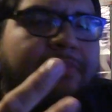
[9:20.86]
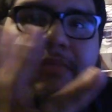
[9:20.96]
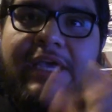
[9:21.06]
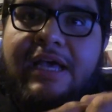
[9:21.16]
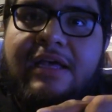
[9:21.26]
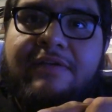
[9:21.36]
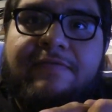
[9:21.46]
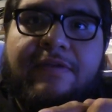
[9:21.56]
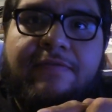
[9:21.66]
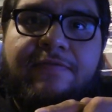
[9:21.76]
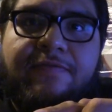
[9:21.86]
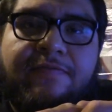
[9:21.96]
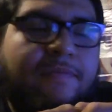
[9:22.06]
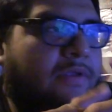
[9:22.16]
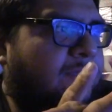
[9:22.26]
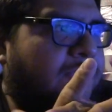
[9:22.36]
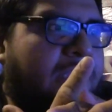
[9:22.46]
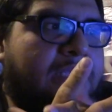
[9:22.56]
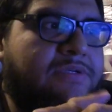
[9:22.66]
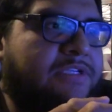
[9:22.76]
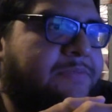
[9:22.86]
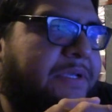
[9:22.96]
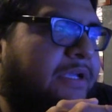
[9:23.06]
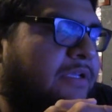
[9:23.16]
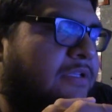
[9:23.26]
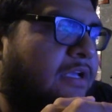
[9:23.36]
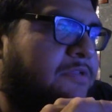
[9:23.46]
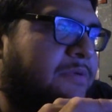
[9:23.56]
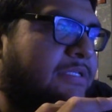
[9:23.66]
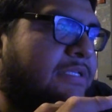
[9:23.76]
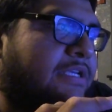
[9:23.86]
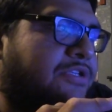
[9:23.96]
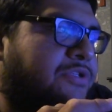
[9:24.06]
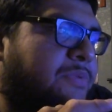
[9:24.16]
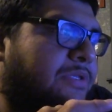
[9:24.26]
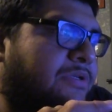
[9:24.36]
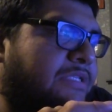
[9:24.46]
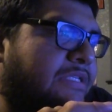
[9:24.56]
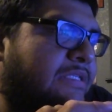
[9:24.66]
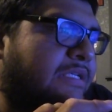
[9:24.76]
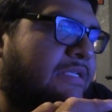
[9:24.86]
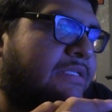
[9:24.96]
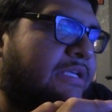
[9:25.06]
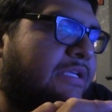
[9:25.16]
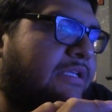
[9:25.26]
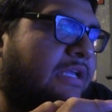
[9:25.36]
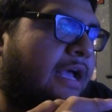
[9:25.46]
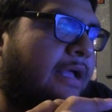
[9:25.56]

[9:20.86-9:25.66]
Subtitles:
yeah, if you guys are experiencing issues with your C60,